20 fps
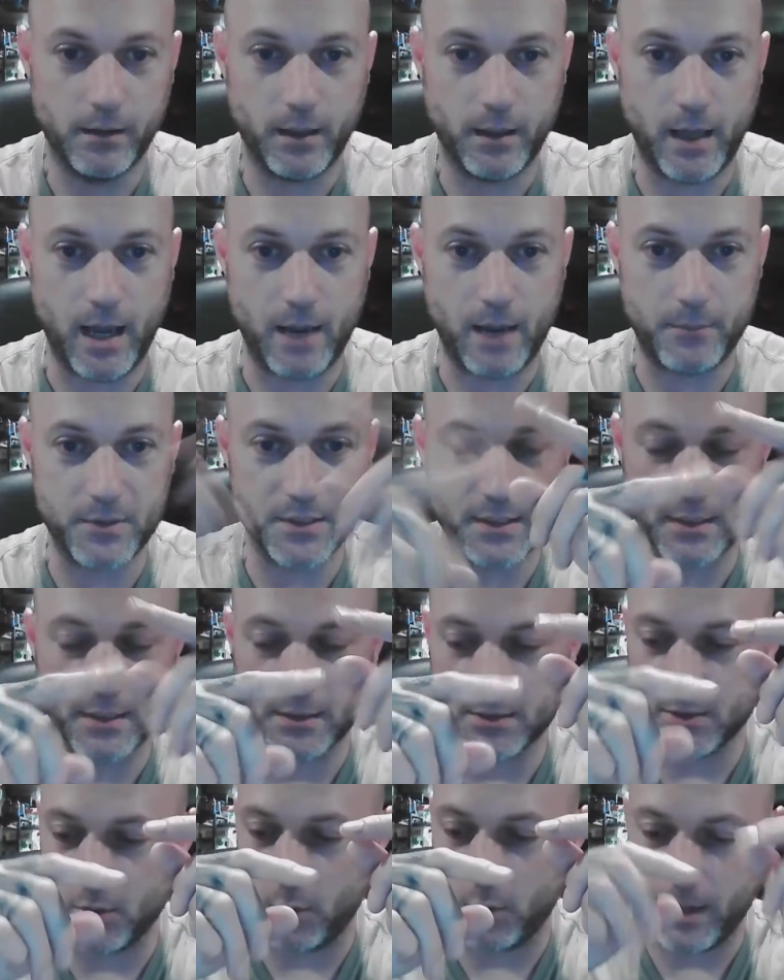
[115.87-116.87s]
opposite.
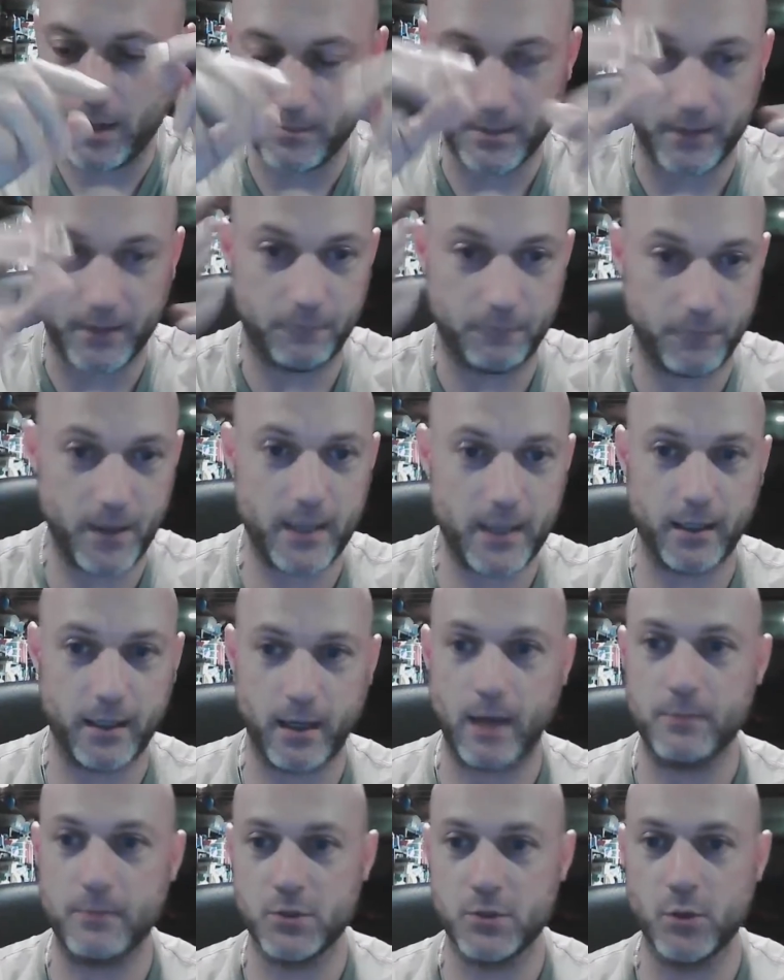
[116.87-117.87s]
So I'm like faking
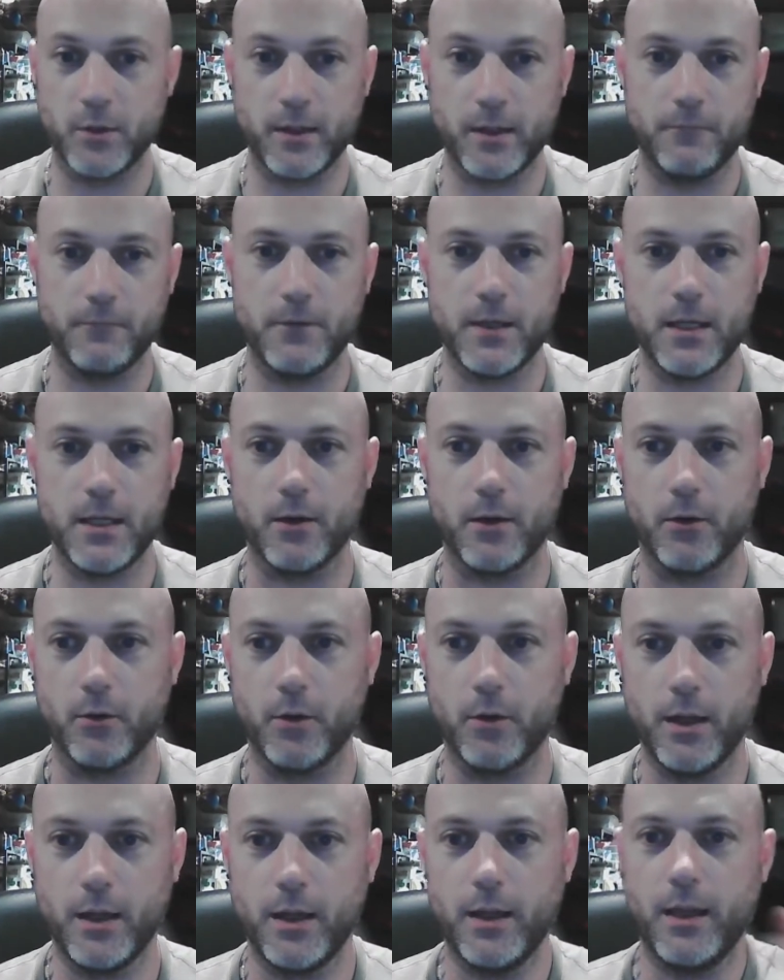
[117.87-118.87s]
I'm doing a video
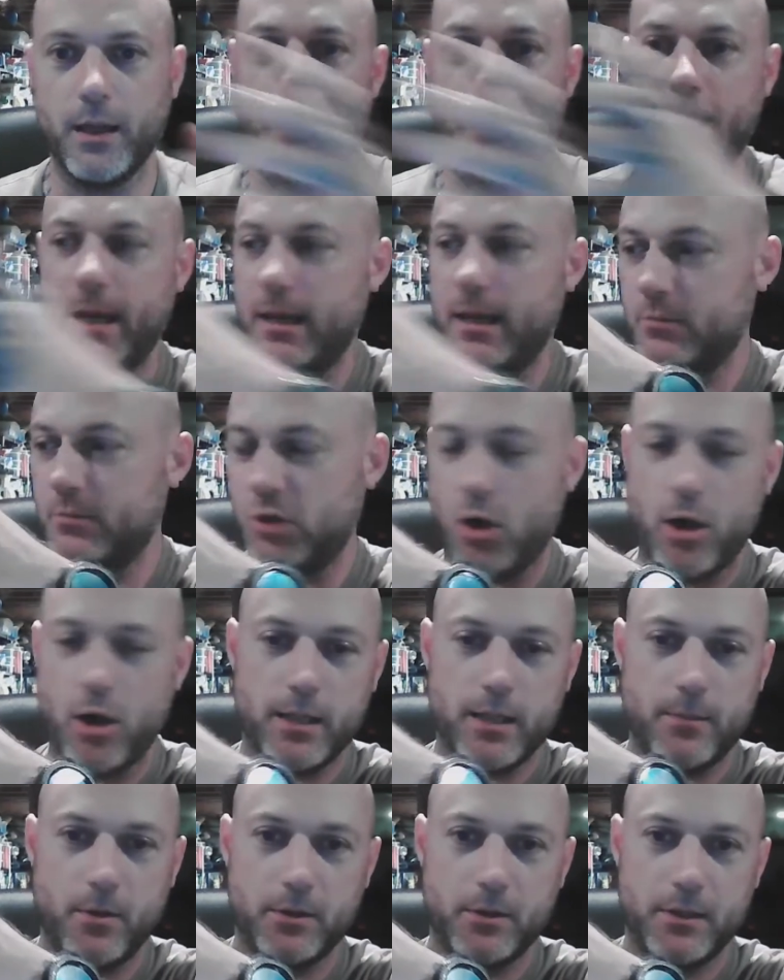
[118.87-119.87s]
and I'm
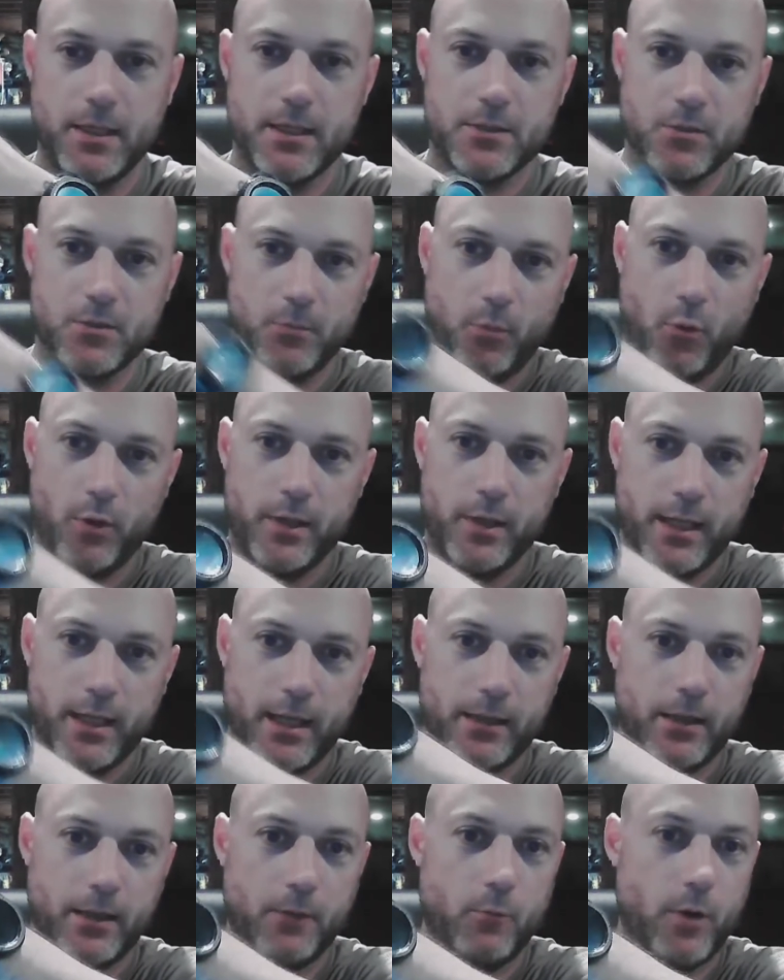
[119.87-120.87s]
talking about this or pointing
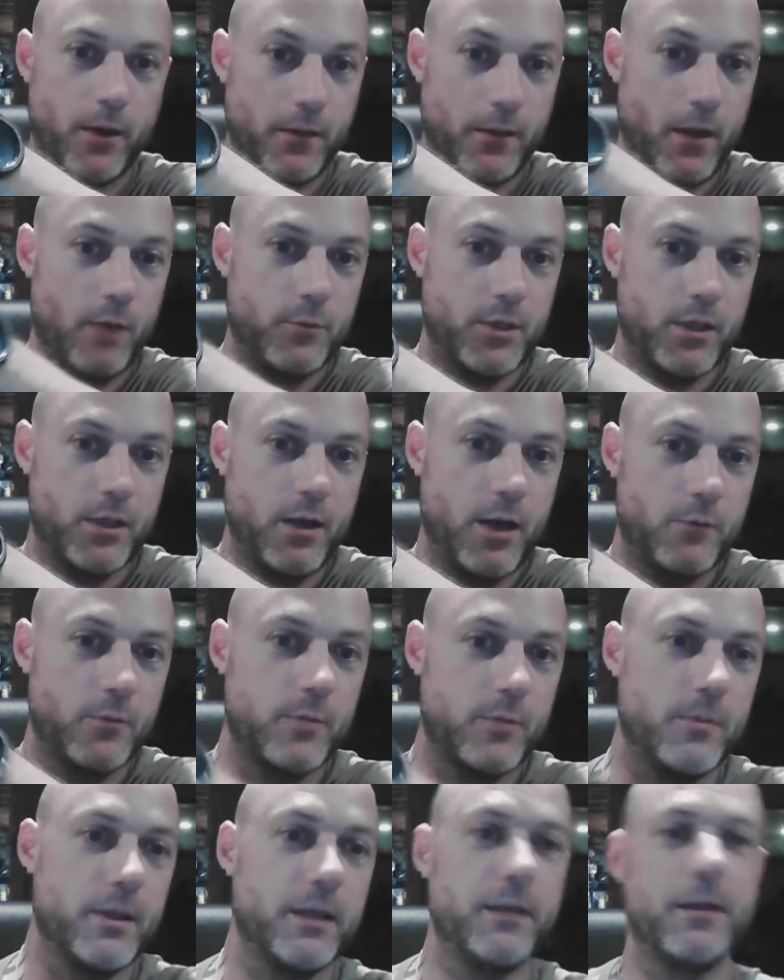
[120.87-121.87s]
at like what I thought what the gun would
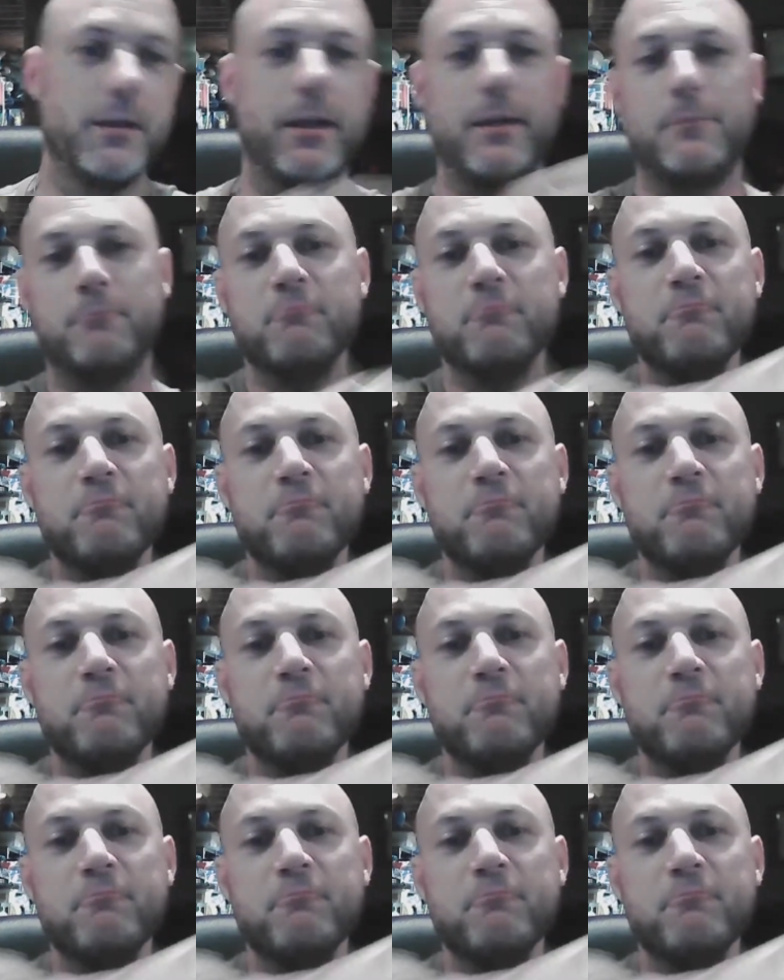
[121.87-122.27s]
be, and